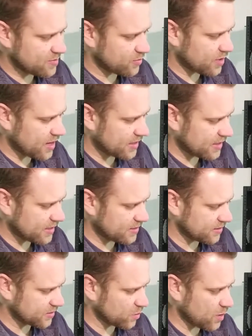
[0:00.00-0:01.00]
bracket and
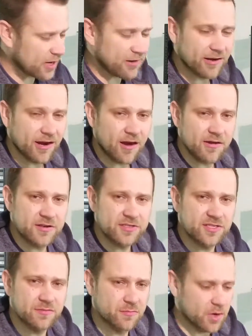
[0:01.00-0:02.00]
this wiring harness
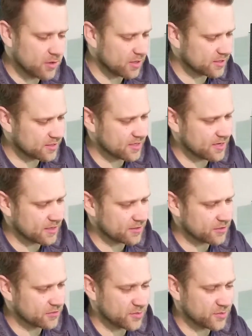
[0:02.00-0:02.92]
and Molex connectors.